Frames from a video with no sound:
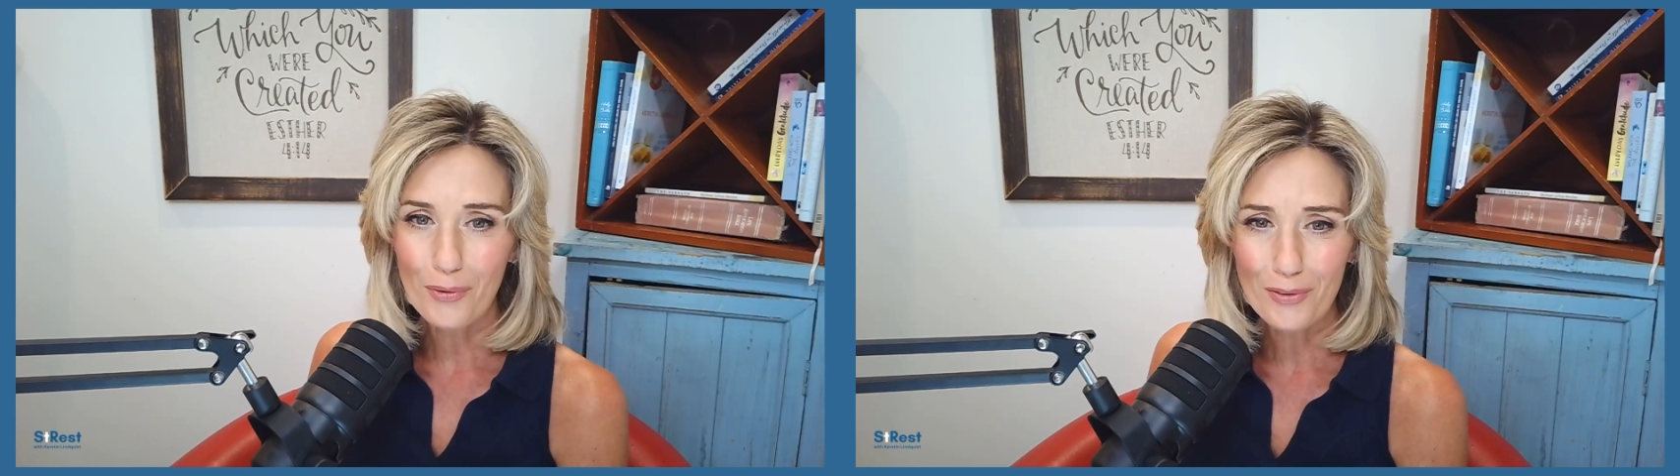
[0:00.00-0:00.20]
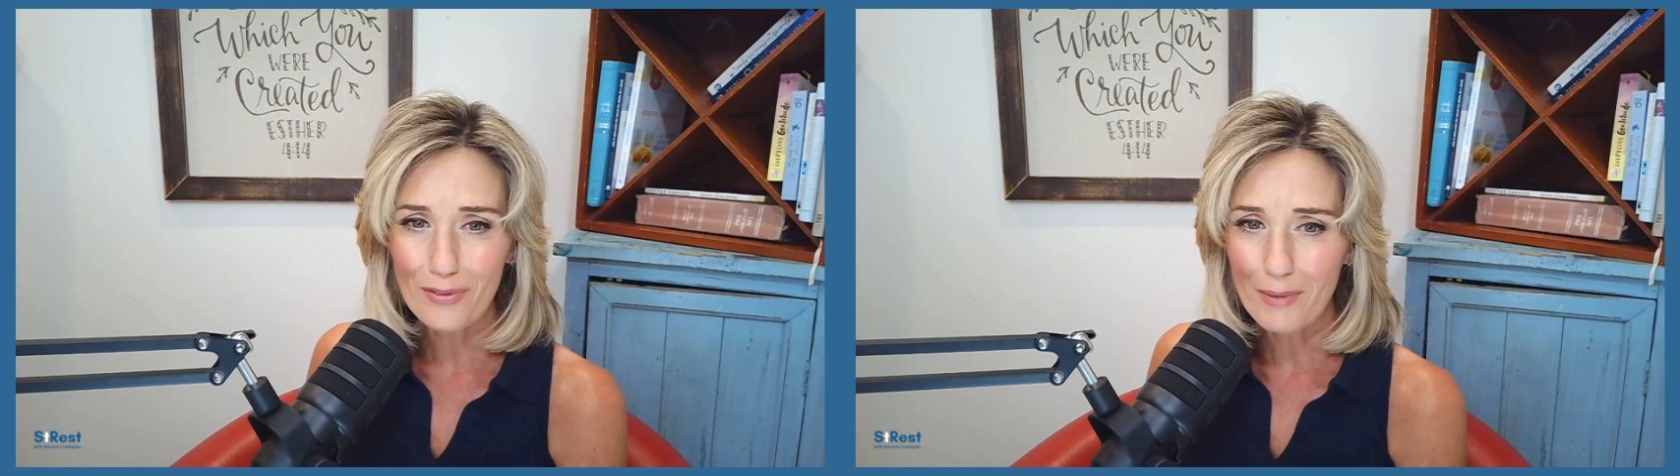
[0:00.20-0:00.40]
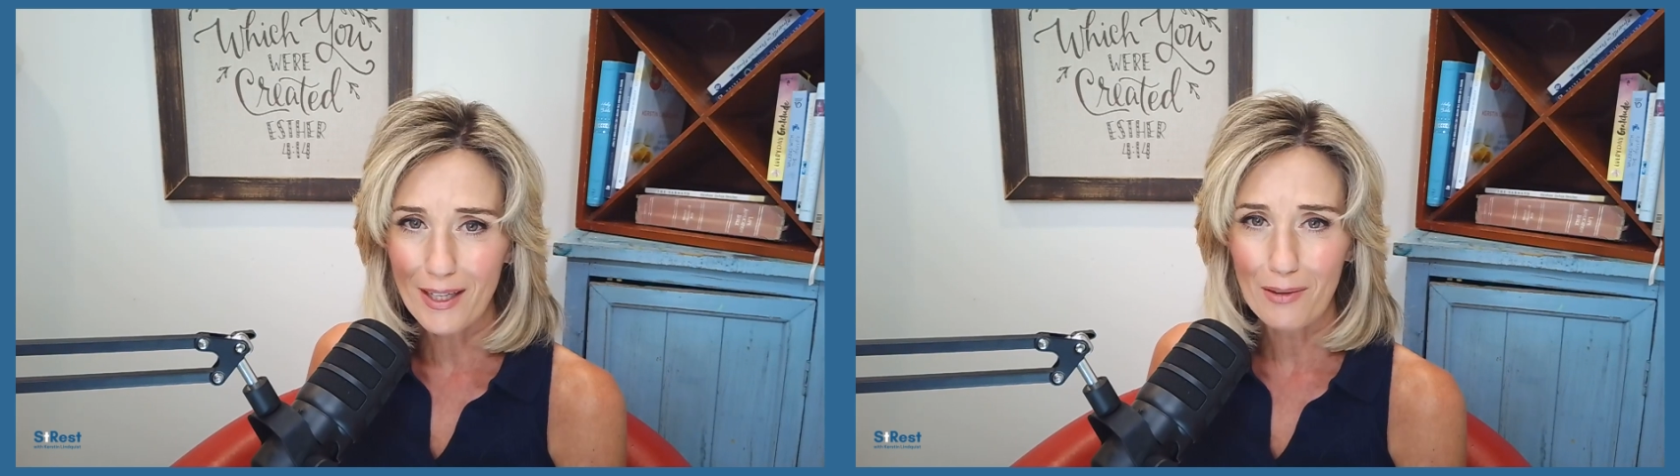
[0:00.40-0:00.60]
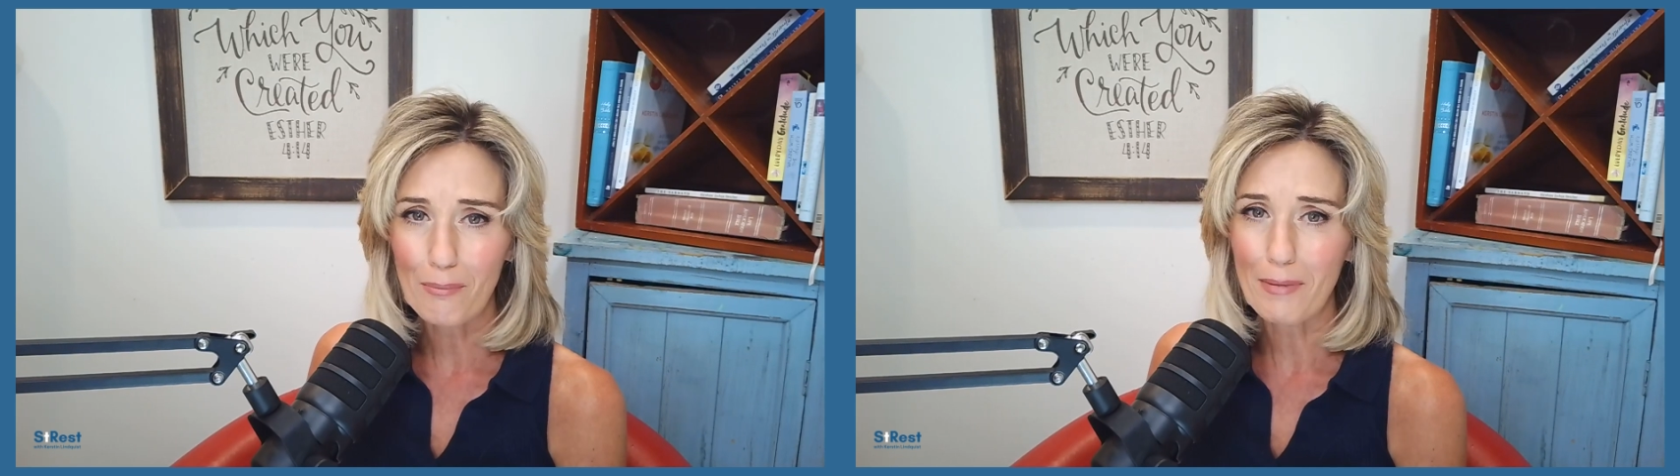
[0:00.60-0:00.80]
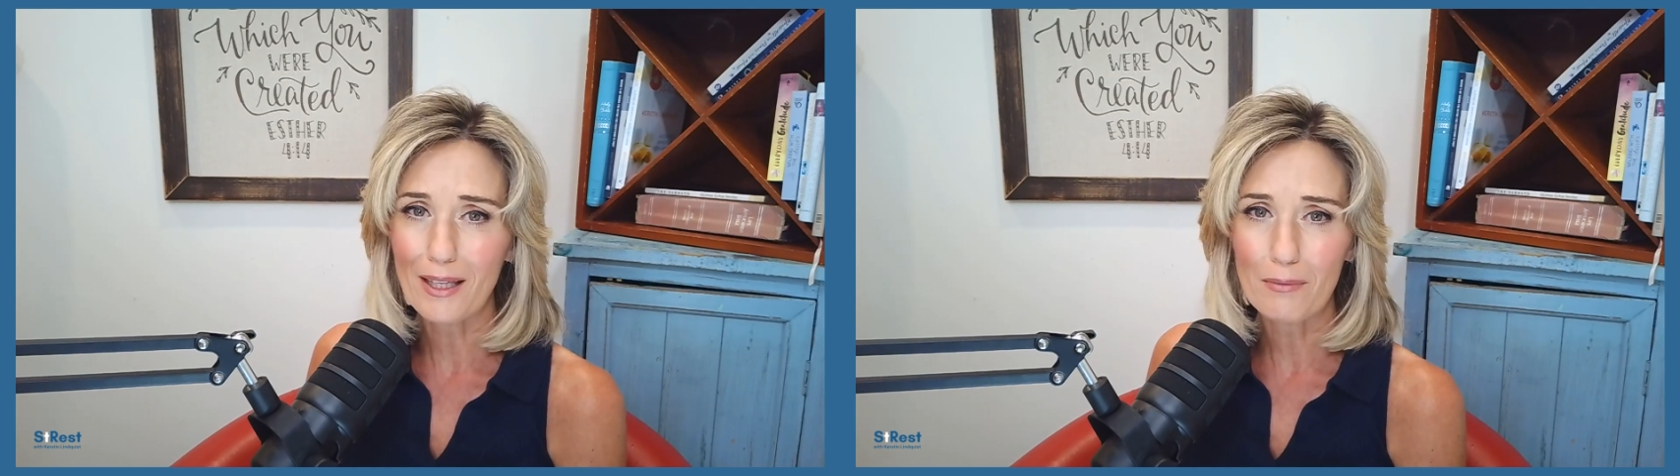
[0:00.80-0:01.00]
of a mile,
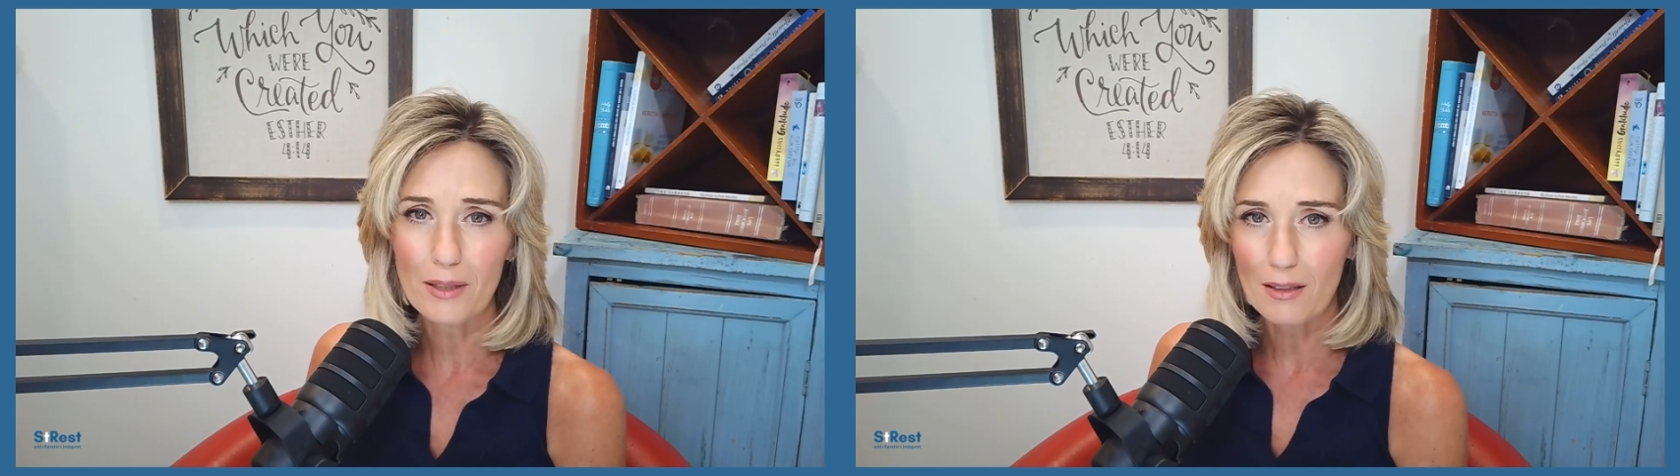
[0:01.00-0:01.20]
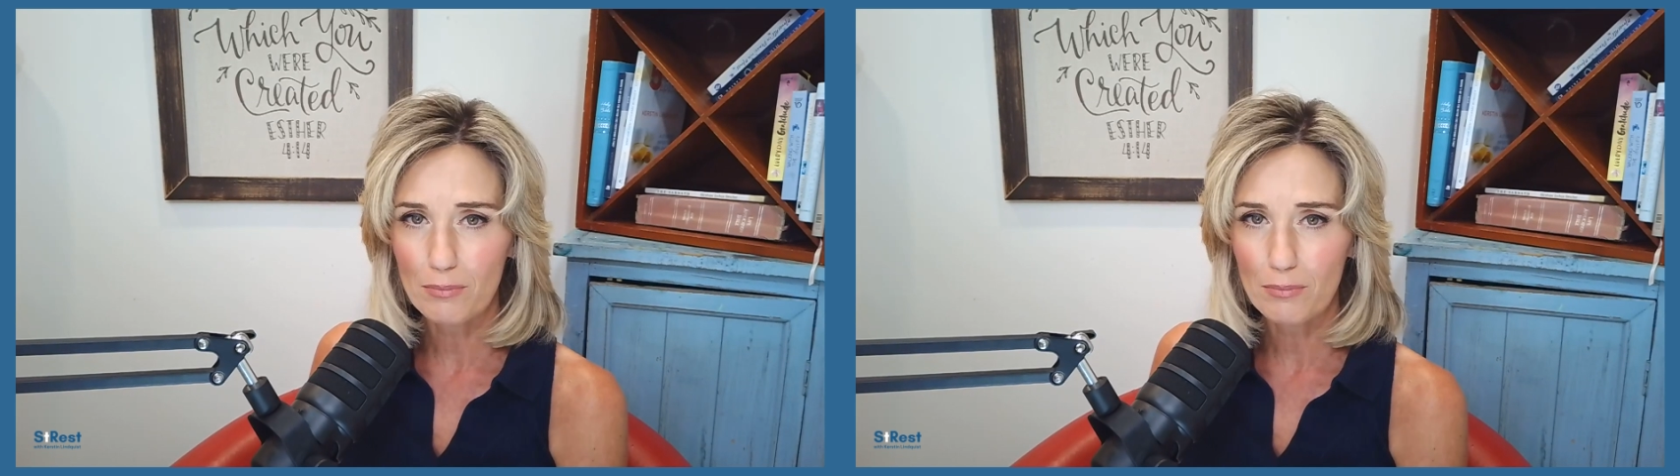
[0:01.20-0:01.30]
maybe,